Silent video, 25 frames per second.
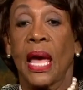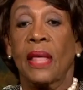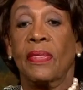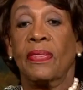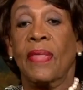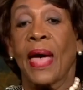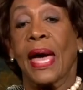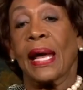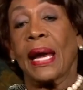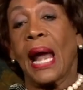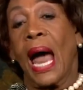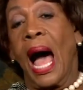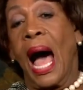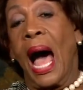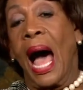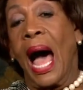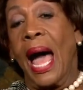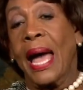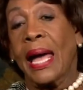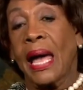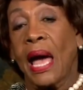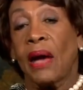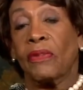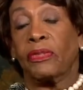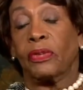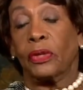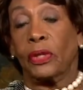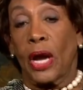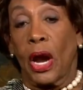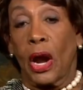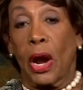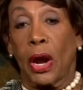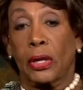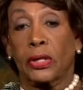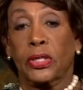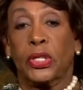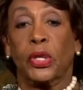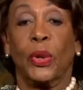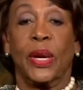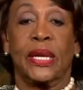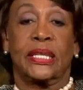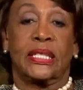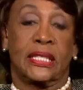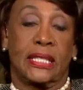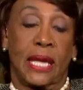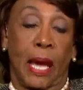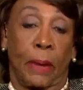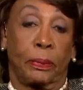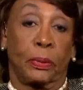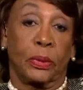that I have learned to
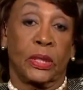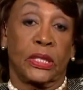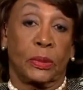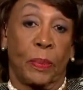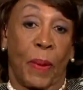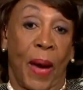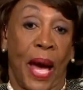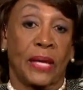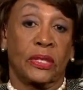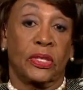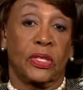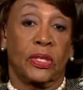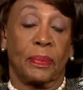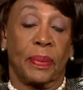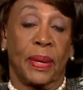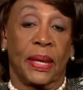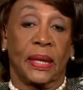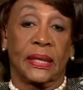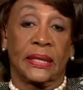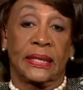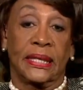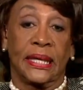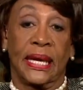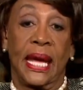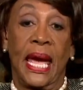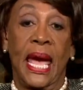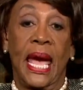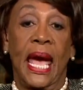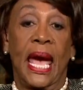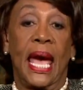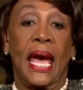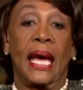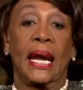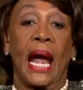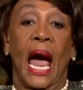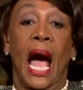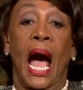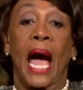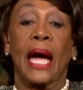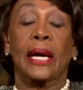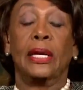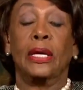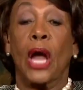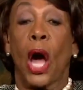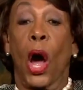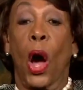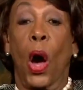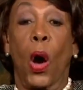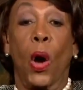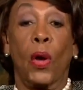accept responsibility. And I
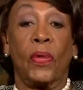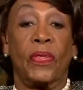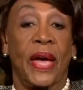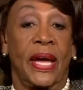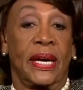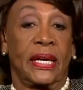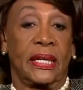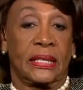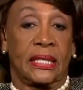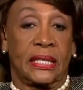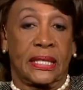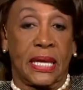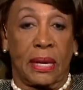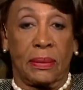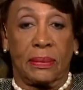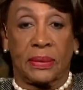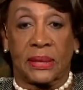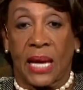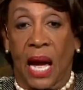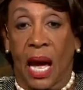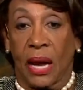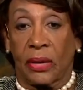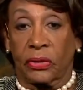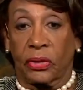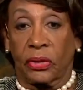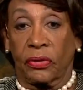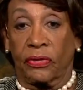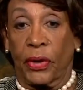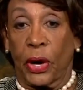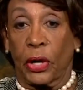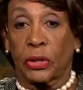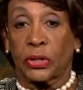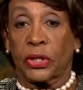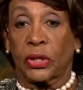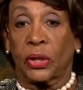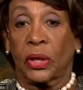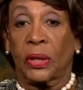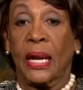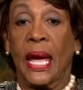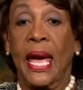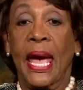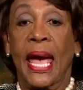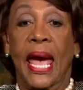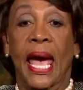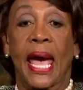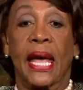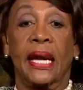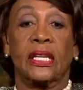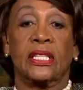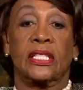know that it seems controversial
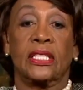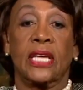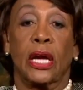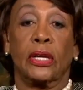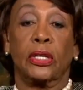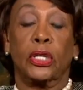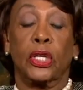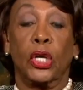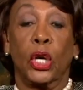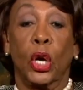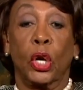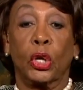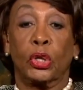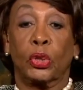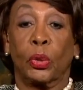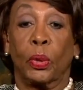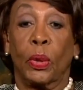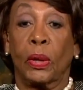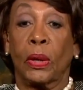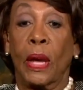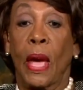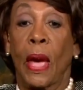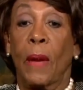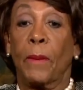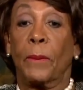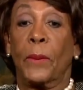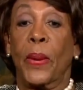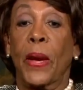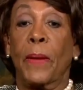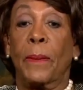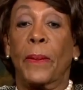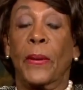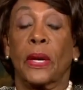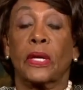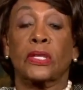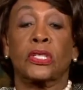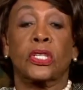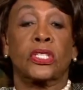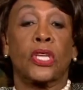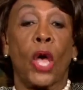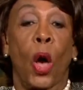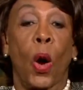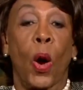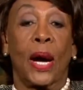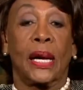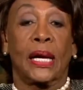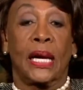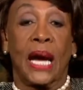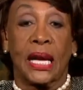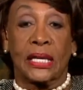and it's unusual. People are
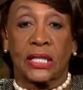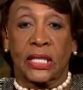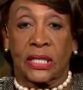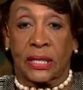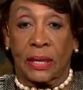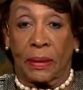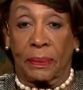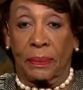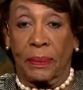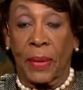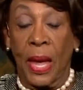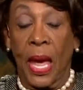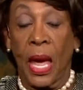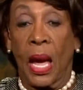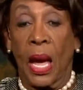so accustomed